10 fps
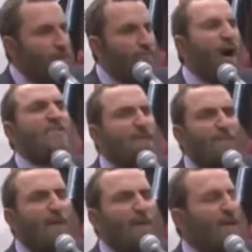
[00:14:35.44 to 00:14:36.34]

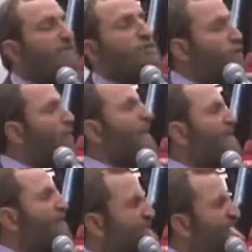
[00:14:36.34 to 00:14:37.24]
possibility of truly
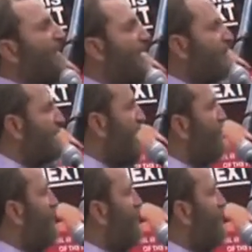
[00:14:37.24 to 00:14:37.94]
defending herself